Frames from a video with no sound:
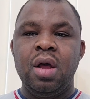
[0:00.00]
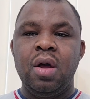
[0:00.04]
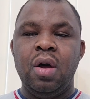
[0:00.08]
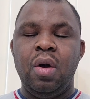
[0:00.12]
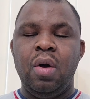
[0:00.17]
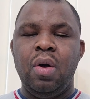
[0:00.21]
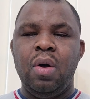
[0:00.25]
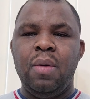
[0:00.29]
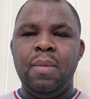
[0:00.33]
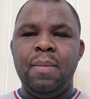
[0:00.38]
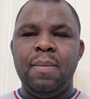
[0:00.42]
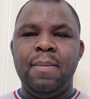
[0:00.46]

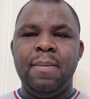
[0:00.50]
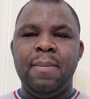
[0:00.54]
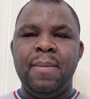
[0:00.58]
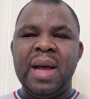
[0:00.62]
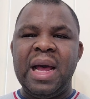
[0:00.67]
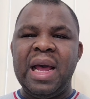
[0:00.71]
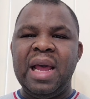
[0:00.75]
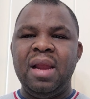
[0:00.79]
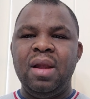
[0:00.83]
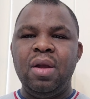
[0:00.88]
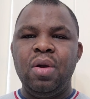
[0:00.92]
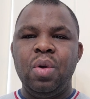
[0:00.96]
Oh
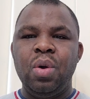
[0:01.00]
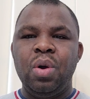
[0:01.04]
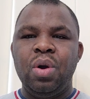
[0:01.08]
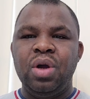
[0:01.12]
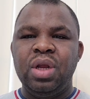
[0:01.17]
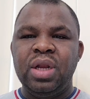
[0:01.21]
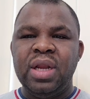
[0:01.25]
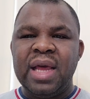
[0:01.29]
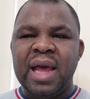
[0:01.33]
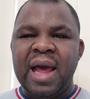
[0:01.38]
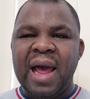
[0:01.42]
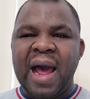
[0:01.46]
my
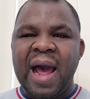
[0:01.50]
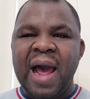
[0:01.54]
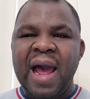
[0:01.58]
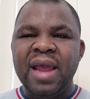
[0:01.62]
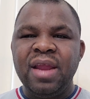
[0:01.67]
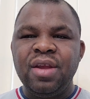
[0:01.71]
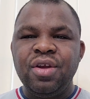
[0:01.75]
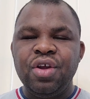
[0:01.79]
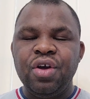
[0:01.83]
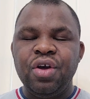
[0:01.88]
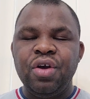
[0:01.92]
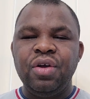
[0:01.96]
Lord, I
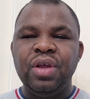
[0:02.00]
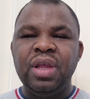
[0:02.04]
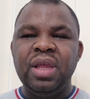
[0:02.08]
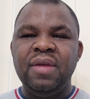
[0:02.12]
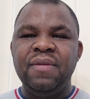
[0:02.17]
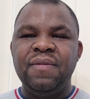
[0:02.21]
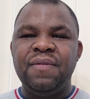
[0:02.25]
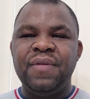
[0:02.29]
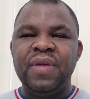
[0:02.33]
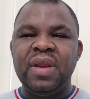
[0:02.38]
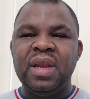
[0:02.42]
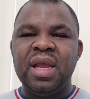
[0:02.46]
don't
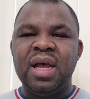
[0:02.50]
even